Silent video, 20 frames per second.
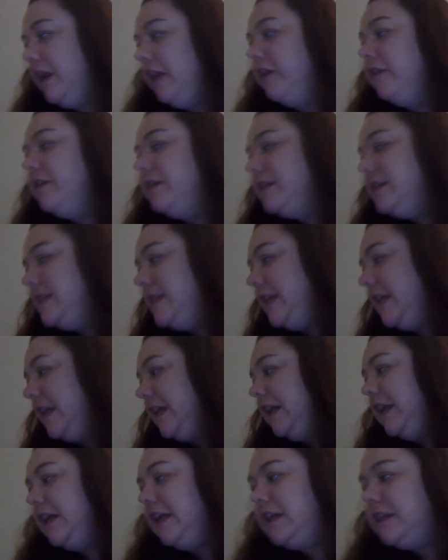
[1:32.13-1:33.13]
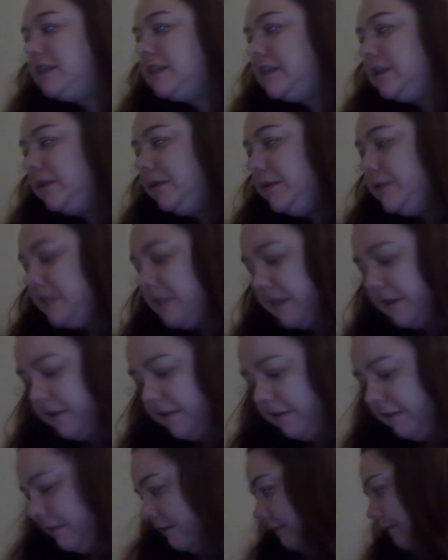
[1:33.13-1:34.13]
Here is the
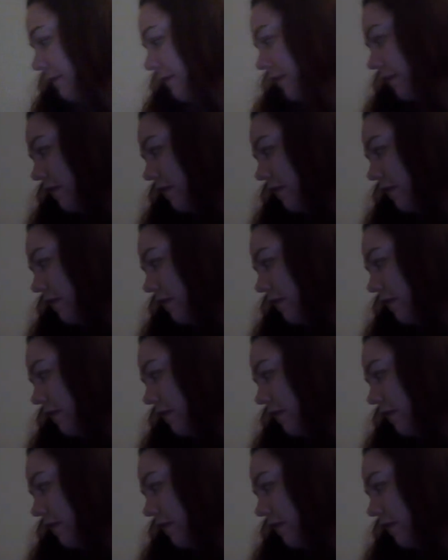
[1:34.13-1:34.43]
exclusive